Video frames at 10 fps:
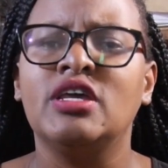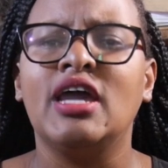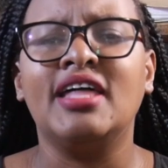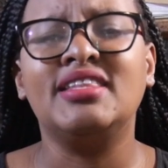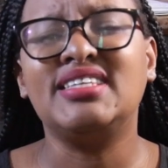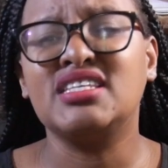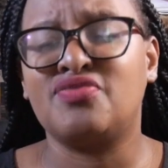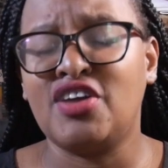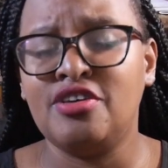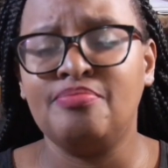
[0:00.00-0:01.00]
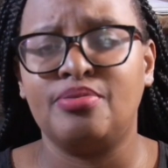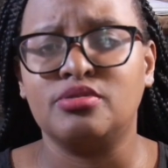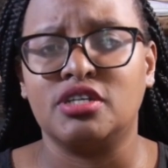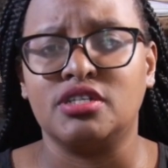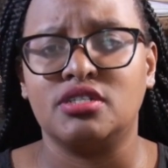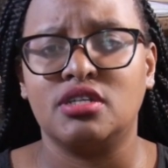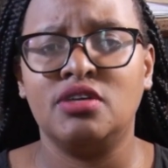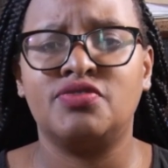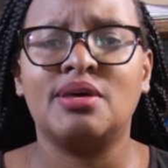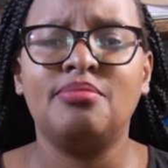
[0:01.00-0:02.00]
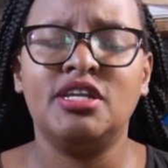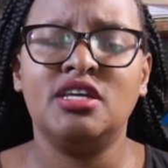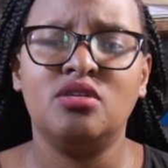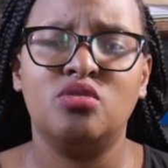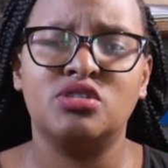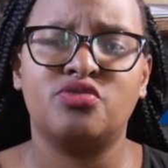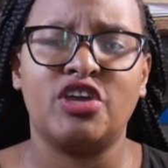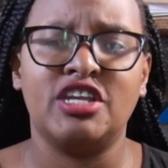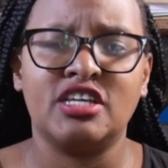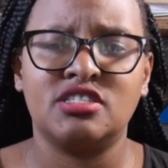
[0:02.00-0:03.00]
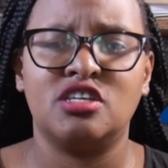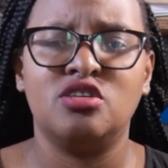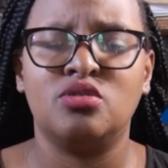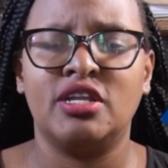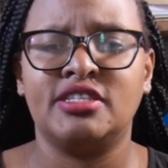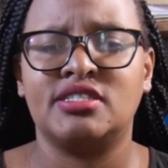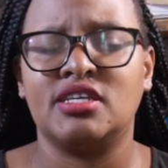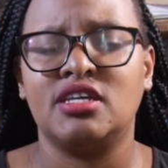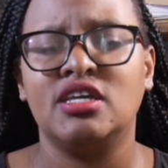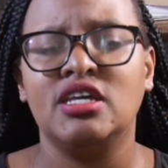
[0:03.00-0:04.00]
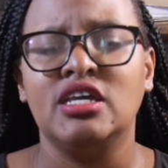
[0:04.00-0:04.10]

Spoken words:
And this is very important. If somebody who is financing you, let's say,